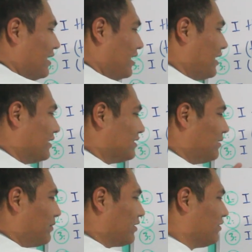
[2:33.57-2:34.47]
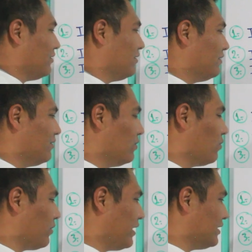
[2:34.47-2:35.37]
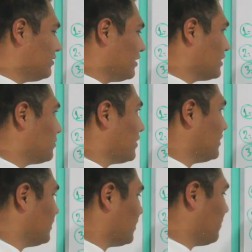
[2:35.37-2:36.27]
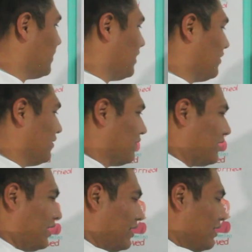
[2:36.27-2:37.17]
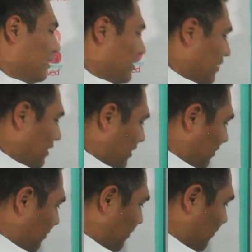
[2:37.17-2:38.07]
and typical way to express your opinion, okay? Number